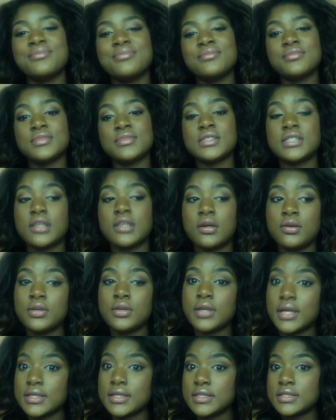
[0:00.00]
So you
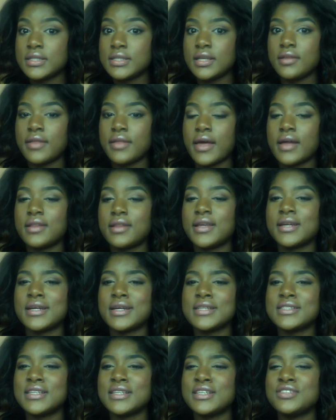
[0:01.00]
guys have seen that. Like I
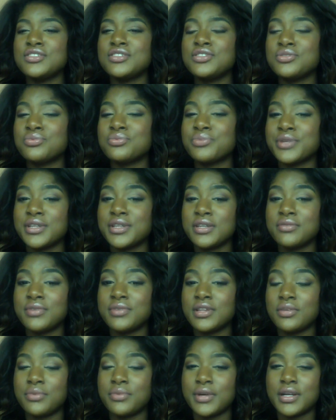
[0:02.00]
said, it's just really,
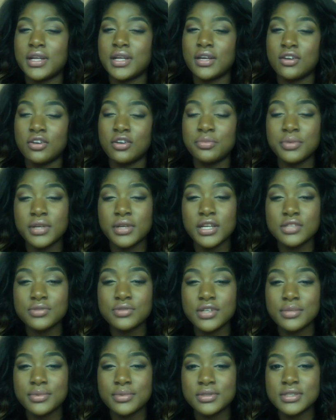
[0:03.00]
really weird. I hope you guys were
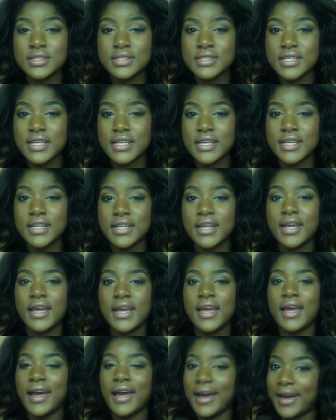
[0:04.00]
able to see it.
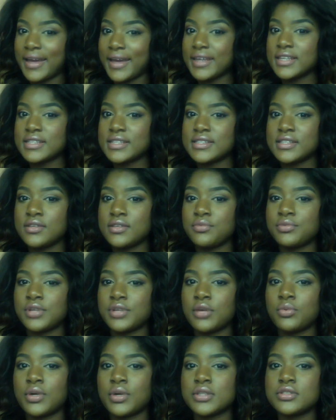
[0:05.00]
I can see it when I
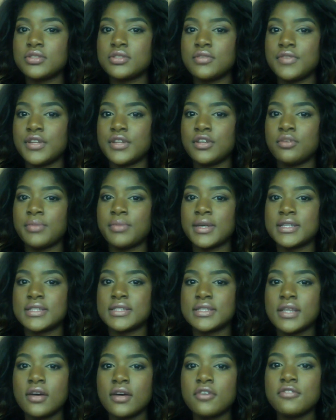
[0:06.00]
watched the video
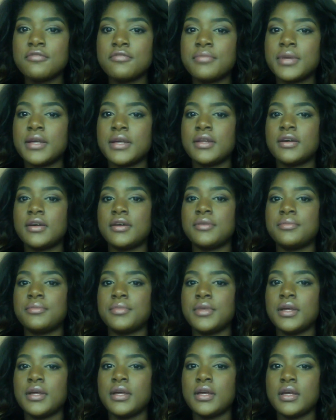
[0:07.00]
myself, but
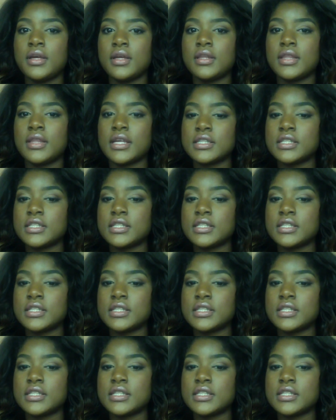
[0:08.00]
that's